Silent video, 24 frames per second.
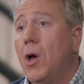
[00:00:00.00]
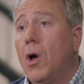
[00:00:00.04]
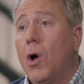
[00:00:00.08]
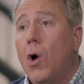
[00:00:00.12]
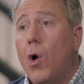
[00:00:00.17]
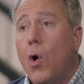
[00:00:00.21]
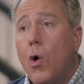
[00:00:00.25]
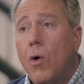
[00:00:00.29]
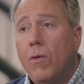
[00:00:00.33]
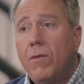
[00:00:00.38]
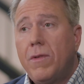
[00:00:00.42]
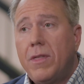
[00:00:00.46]

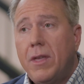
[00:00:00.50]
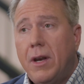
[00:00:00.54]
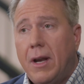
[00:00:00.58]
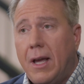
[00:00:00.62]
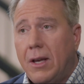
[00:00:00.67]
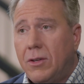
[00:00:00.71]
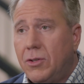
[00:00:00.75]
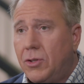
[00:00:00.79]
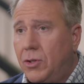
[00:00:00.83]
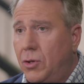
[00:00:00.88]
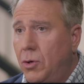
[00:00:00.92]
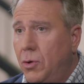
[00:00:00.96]
over the
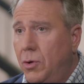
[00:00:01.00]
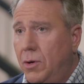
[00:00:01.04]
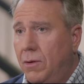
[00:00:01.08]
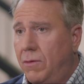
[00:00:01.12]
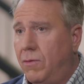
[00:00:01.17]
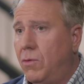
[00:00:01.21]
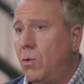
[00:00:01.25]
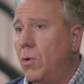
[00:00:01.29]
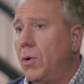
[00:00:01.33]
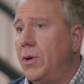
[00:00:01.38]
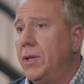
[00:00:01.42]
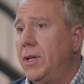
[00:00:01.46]
next 2 to
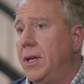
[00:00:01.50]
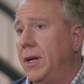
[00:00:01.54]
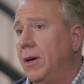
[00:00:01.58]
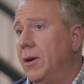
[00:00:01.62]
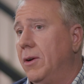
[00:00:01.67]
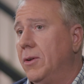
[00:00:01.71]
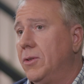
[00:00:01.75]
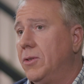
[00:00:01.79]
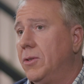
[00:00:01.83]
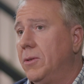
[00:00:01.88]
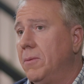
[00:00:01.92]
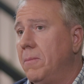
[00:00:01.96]
4 years.